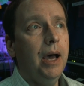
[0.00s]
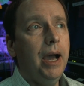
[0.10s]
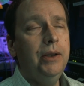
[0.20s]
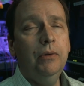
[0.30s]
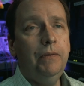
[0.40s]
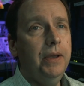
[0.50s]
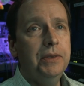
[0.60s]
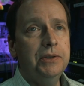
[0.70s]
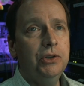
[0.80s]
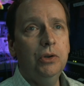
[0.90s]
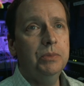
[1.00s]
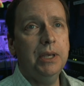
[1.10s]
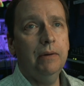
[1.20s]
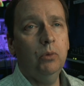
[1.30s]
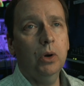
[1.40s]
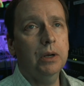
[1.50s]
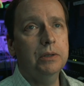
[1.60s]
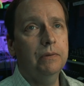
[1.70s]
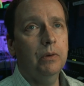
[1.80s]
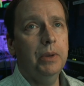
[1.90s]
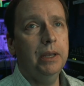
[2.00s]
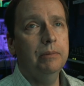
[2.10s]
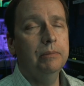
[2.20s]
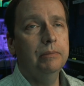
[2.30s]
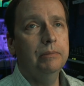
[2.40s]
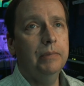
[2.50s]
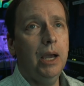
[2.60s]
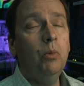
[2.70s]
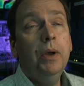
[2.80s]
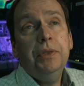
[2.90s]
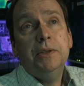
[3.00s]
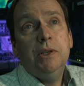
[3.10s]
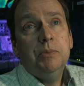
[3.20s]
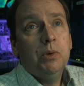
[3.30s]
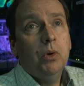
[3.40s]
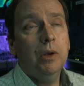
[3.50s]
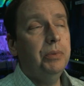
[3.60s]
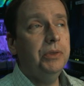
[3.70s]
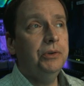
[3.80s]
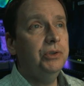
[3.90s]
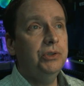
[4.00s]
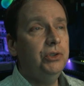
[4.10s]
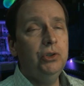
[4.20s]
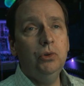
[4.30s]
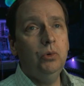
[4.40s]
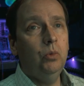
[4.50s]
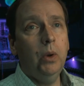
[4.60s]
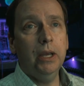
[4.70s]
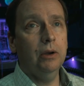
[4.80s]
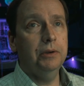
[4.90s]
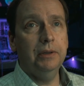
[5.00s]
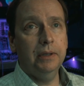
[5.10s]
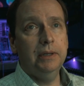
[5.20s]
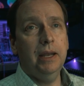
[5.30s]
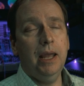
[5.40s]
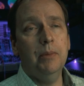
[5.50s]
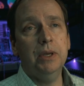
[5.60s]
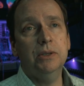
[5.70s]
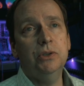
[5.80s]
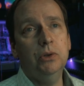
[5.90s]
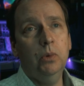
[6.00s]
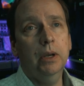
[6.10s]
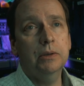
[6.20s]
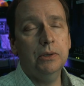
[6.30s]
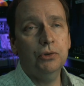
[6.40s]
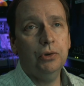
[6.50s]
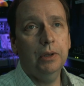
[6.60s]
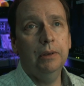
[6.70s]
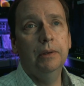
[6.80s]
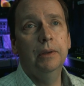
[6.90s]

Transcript: I don't find the Zooms have worked for me. I want the Zooms to work, but they're just too weird. The dynamic is too weird socially.